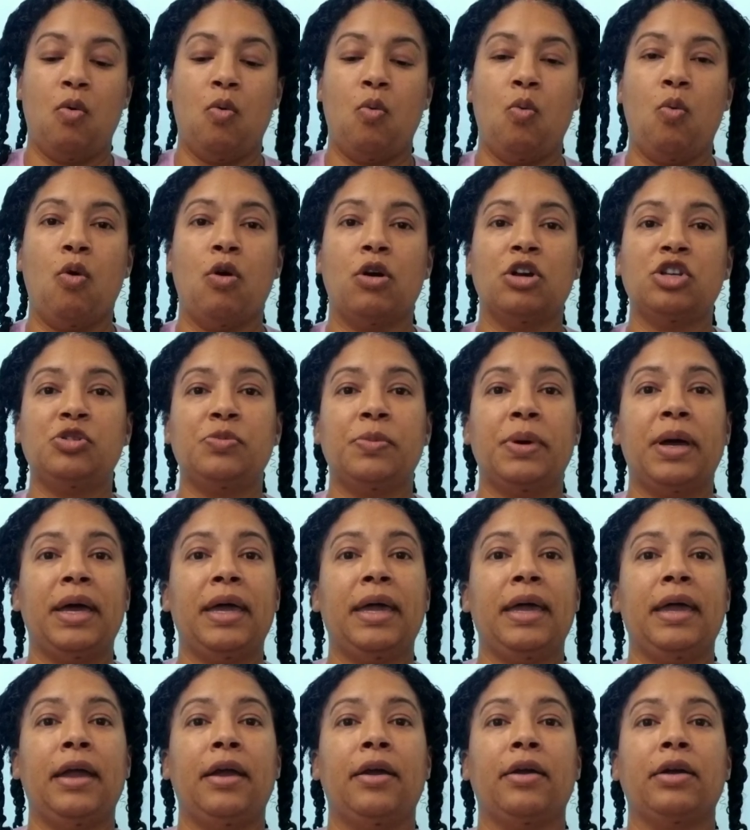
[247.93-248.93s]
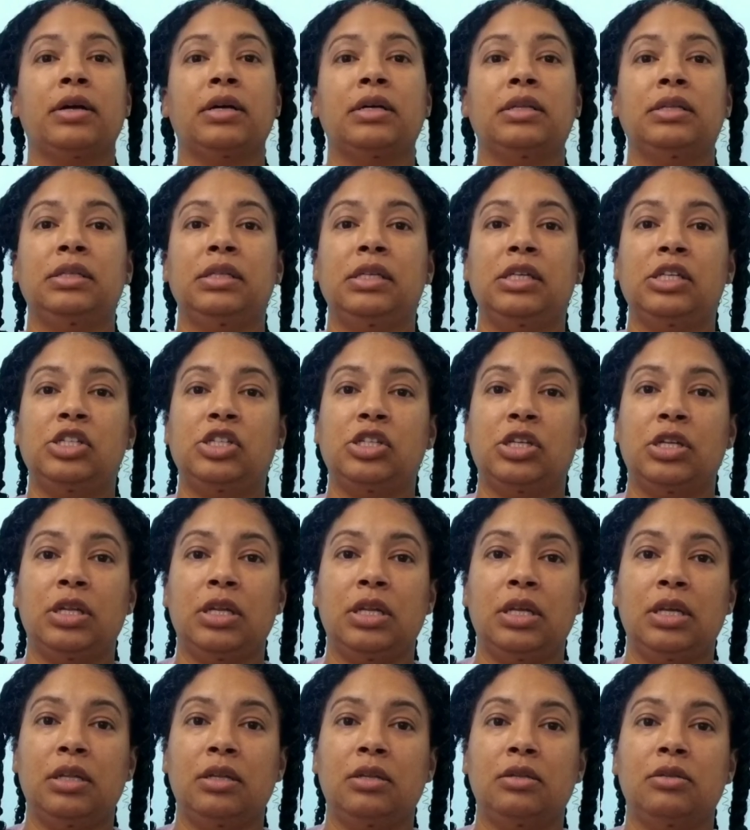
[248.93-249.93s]
wash my hair, condition
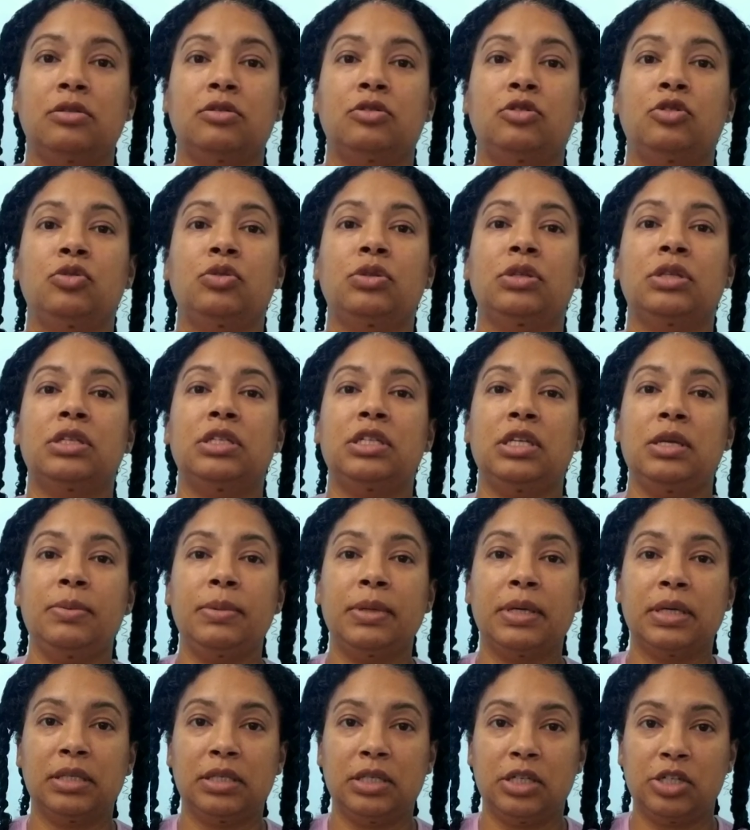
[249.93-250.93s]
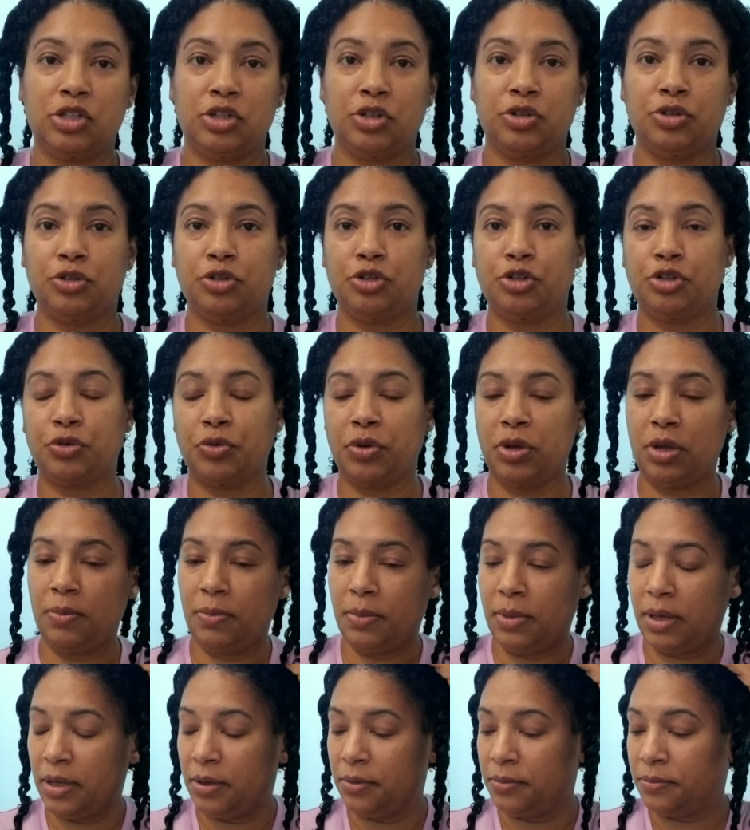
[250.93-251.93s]
it, do the deep conditioner
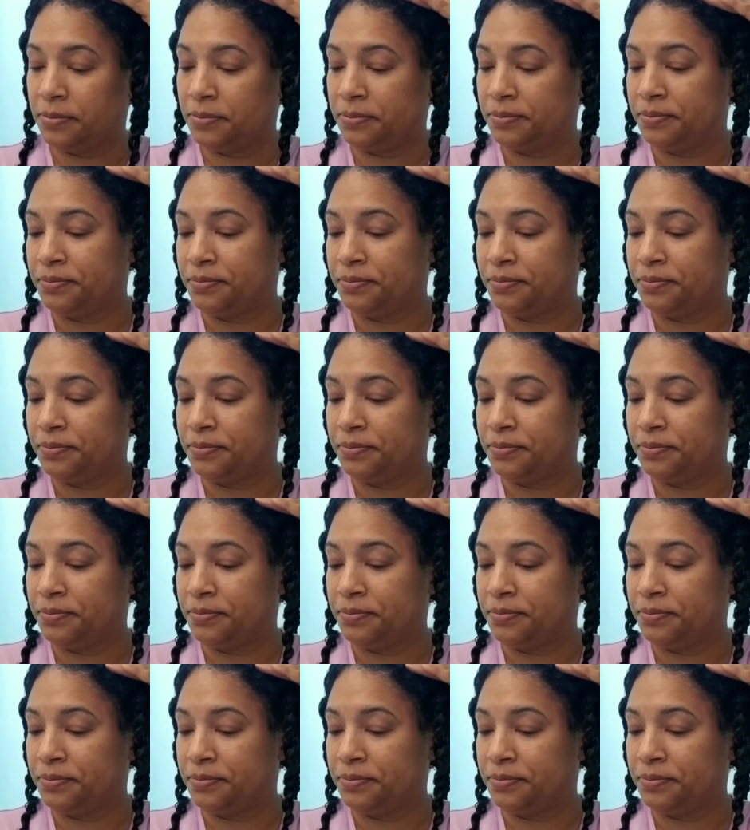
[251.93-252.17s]
treatment,